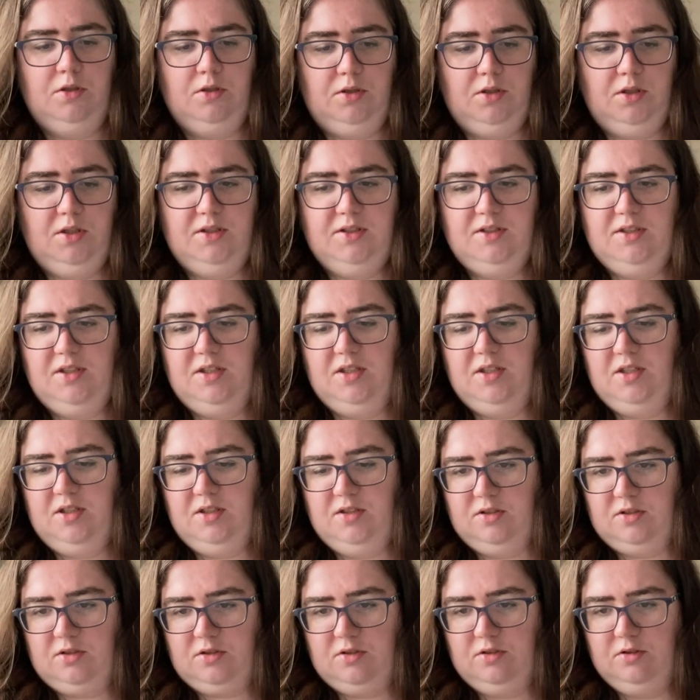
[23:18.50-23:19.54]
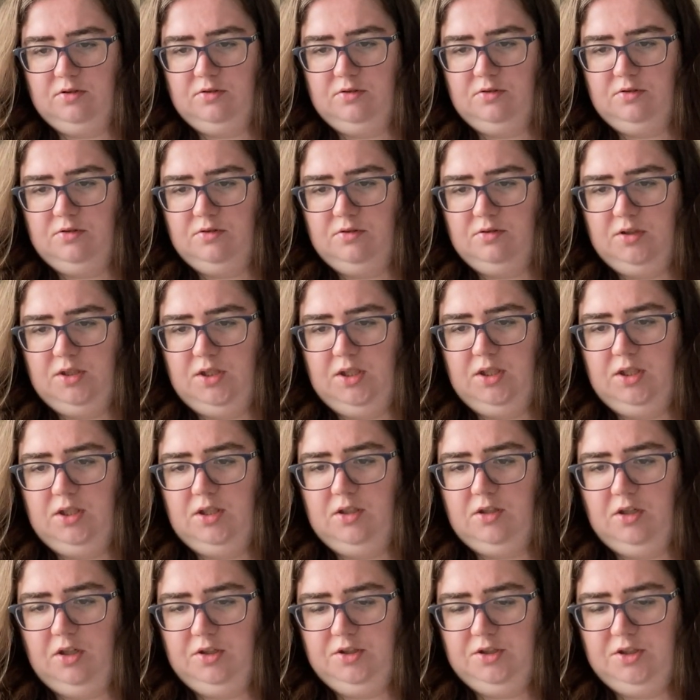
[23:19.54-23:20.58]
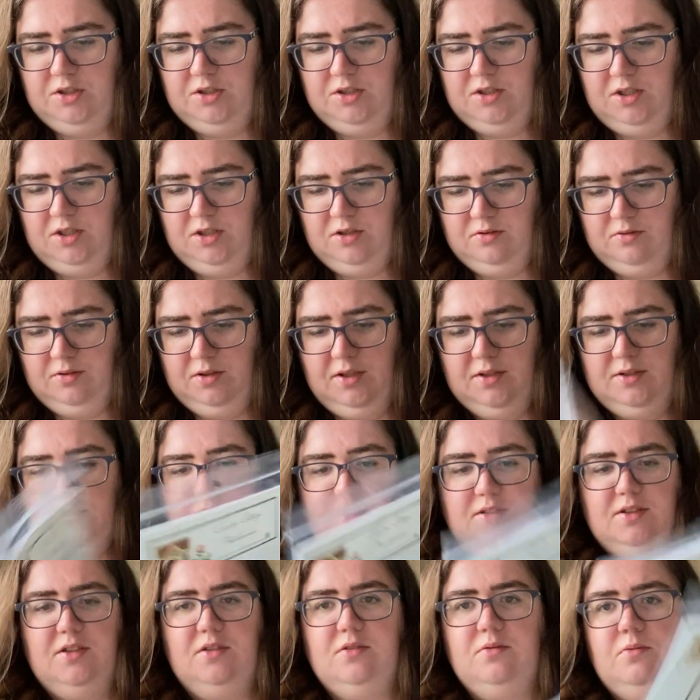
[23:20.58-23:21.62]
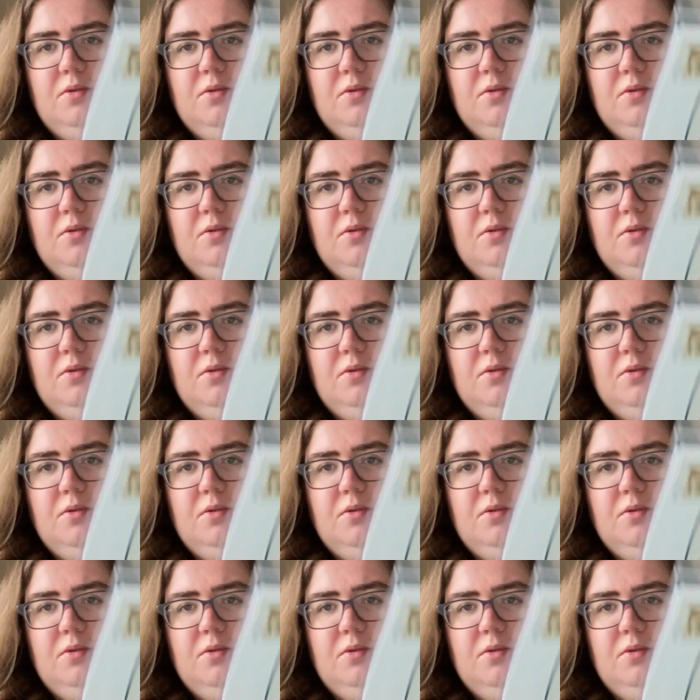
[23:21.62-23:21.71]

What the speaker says: This is Country Cottage Needleworks. This is